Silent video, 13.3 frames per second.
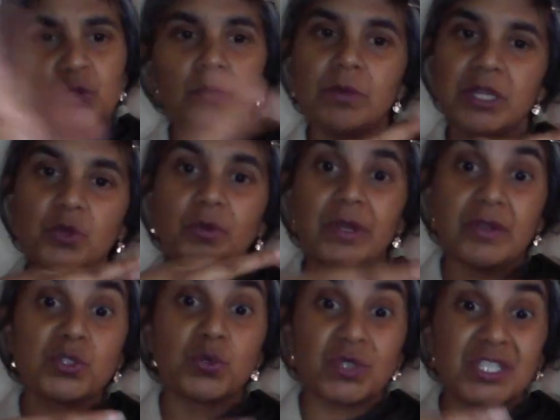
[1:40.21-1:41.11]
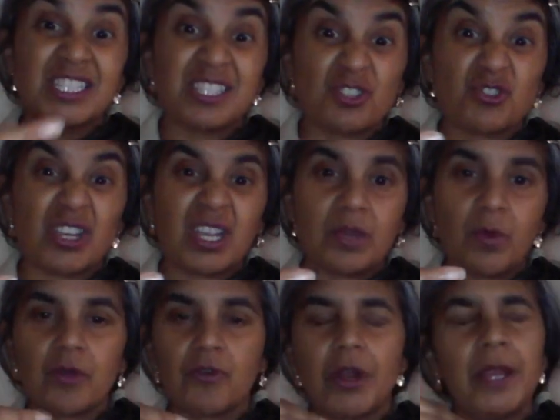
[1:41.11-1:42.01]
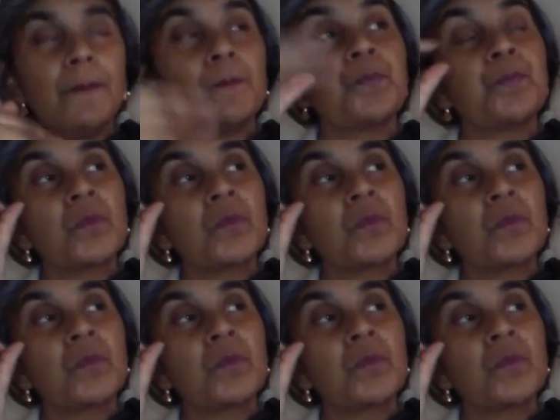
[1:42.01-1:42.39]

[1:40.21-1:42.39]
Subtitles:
Normally the Queen of Swords is the tricky one, right?